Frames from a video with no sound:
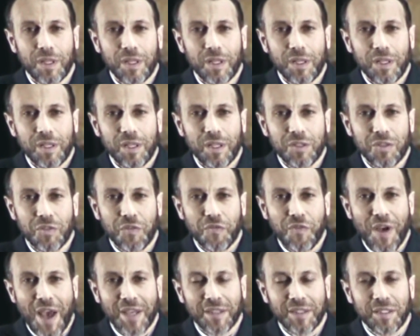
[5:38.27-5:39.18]
is the
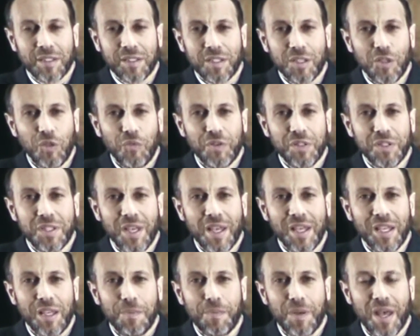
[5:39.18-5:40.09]
fact that till the day
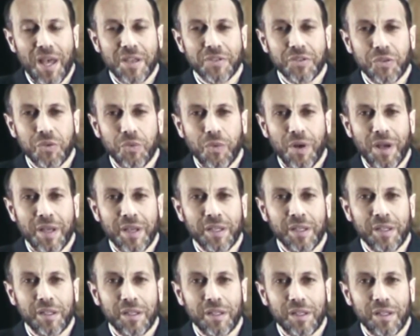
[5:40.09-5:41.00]
he passed away,
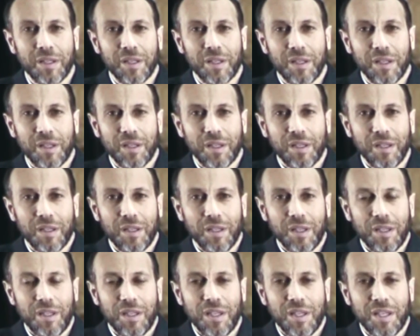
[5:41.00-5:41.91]

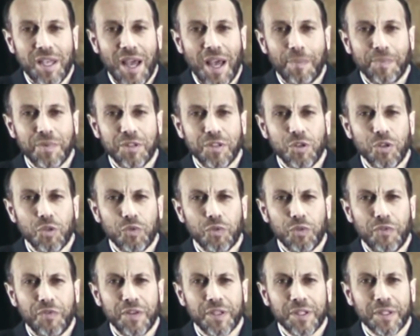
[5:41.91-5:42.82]
he kept his youthful
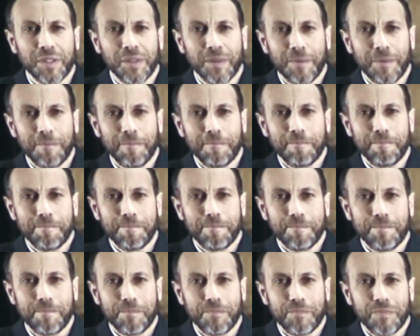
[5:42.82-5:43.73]
vigor.
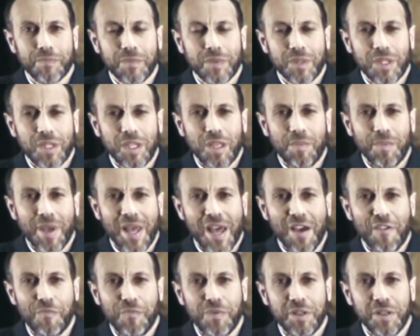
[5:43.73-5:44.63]
He may have
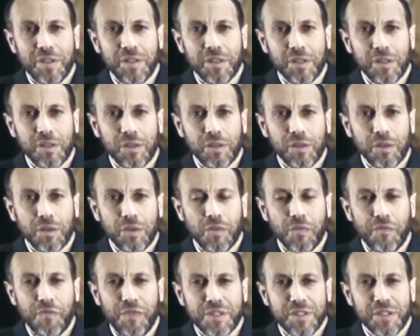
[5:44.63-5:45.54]
been
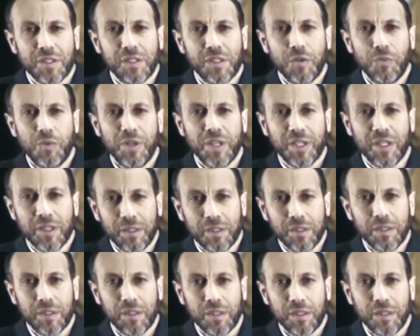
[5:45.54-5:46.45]
physically
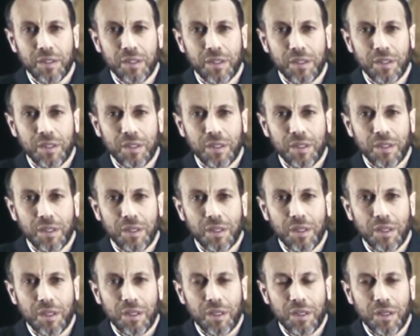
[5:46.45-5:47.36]
weakened,
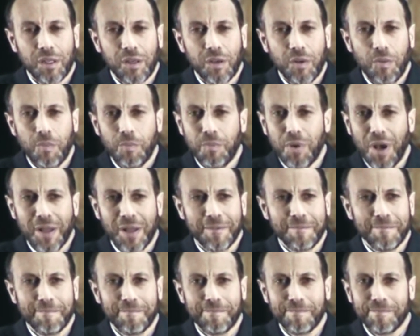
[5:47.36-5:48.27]

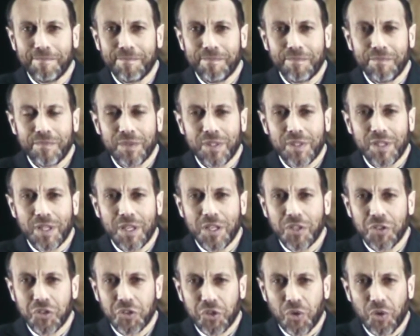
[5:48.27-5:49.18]
but his
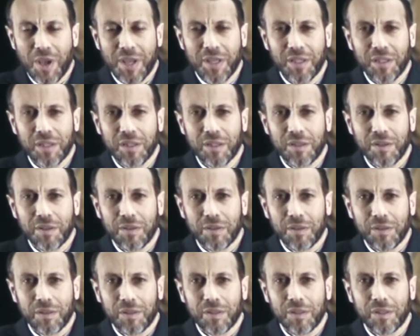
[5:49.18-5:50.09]
strength,
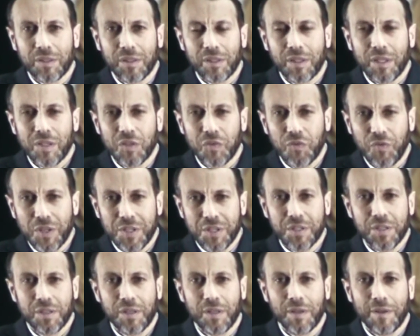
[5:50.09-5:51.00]
his
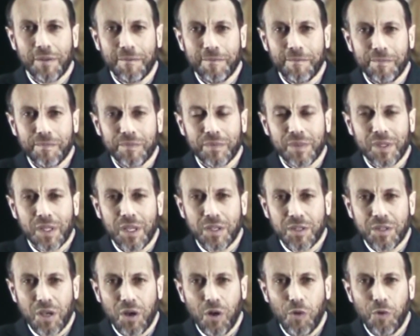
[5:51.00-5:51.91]
vision, his
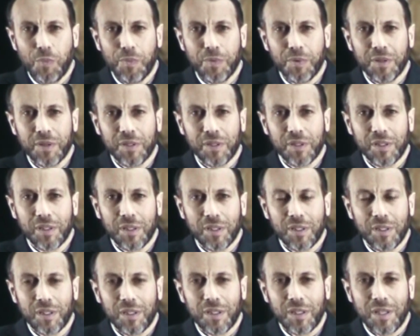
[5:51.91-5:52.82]
hope,
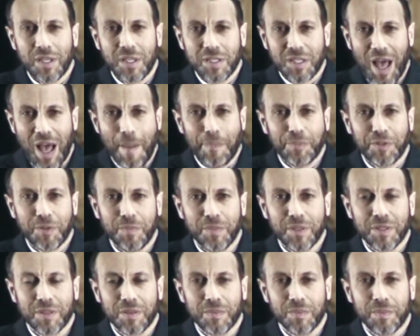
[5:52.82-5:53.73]
his
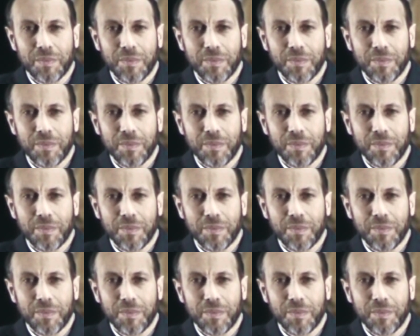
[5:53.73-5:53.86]
optimism